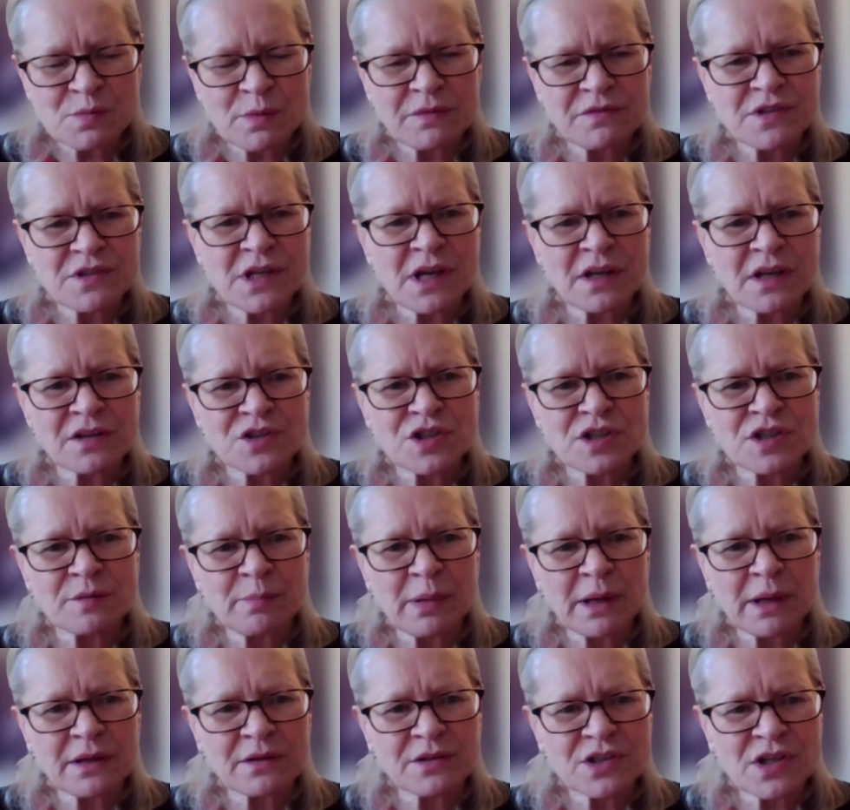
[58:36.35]
We've touched
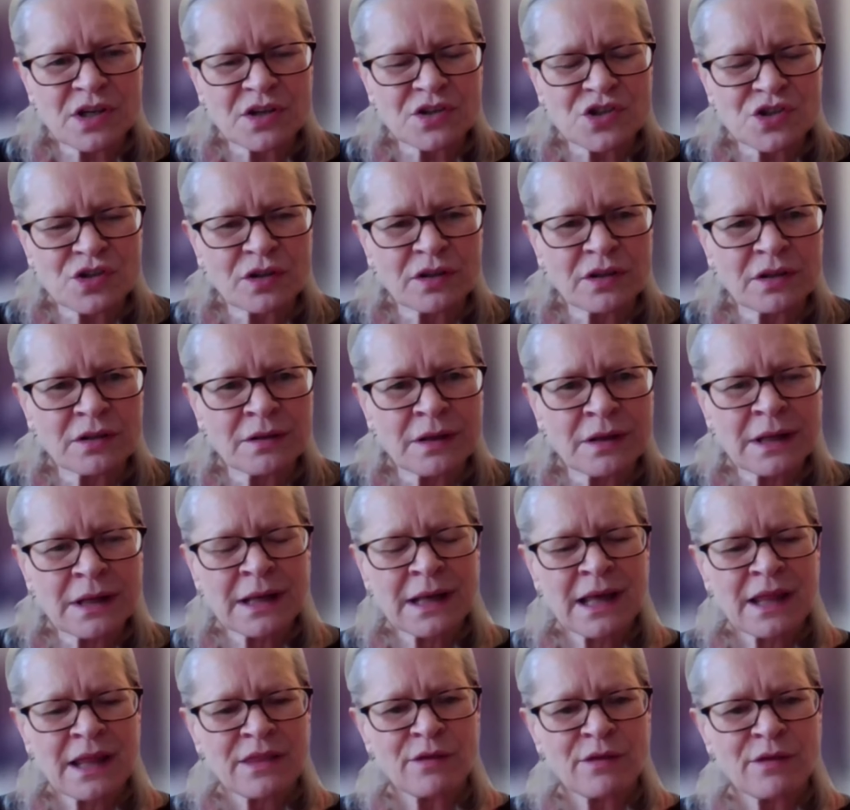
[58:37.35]
about touched on
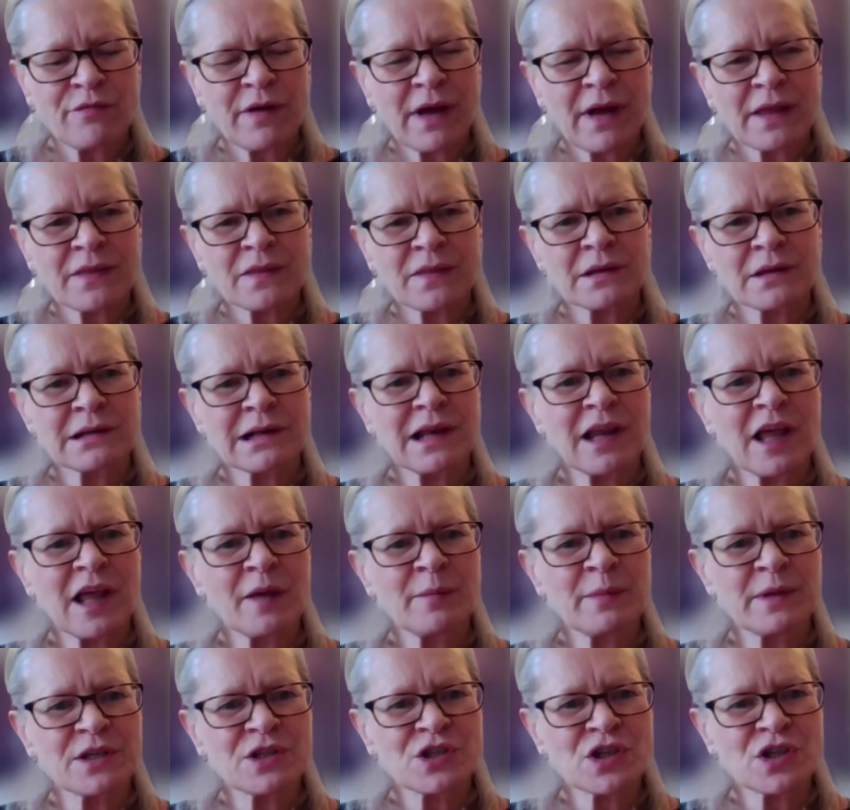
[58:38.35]
the fact that
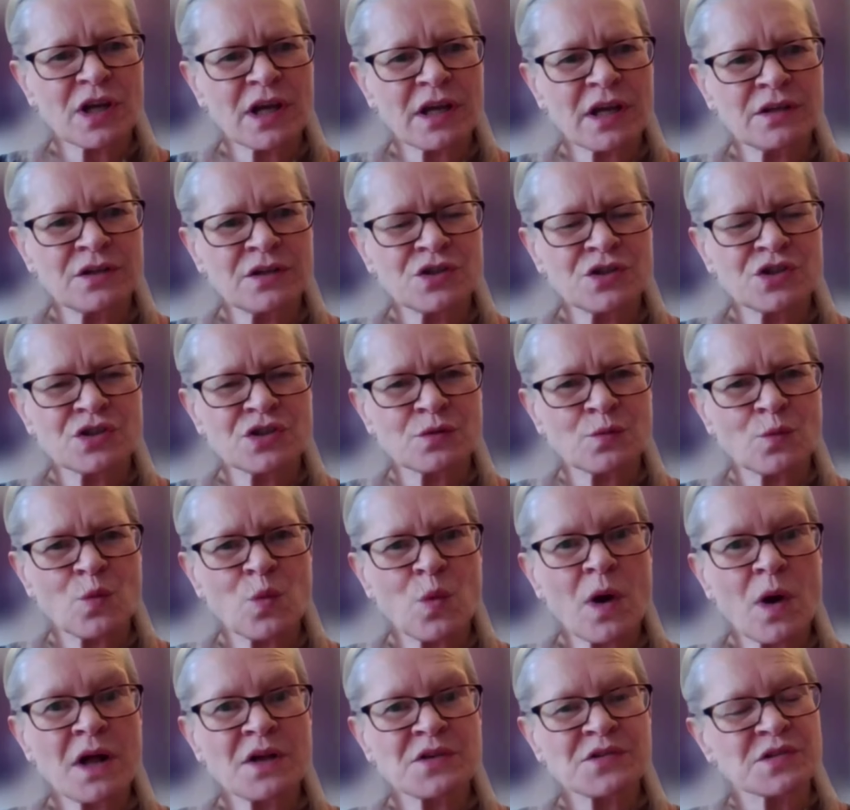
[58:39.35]
climate change,
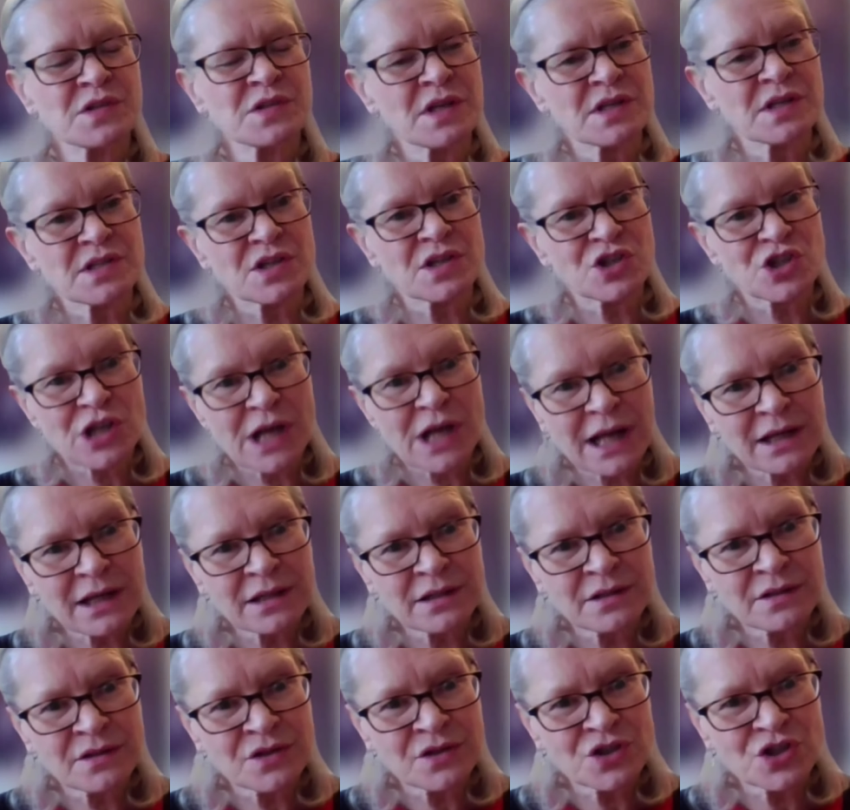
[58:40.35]
whilst it's a
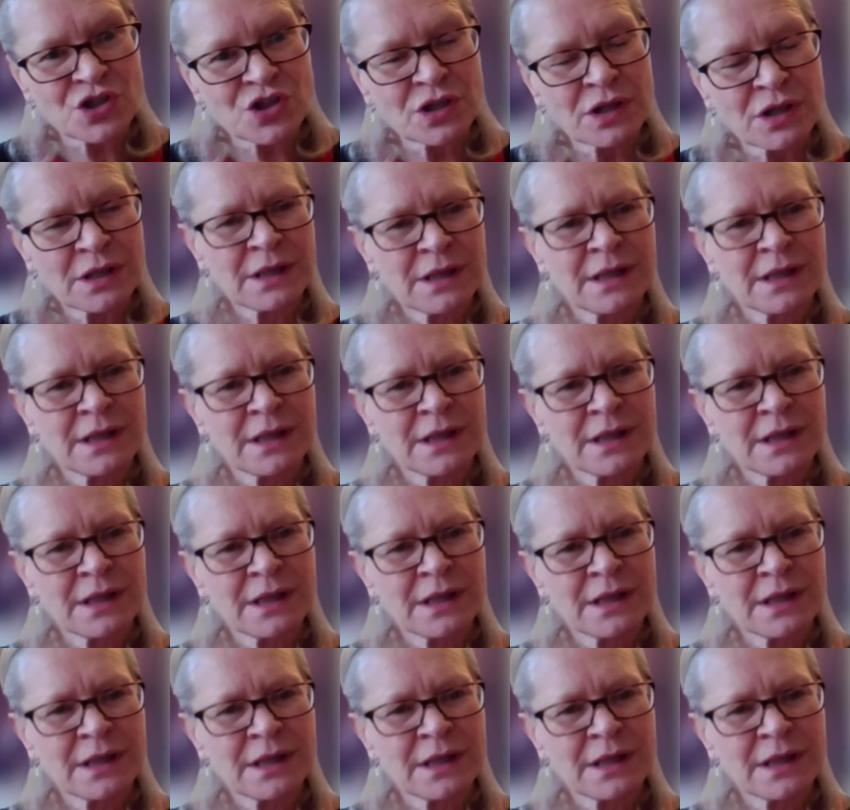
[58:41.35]
challenge,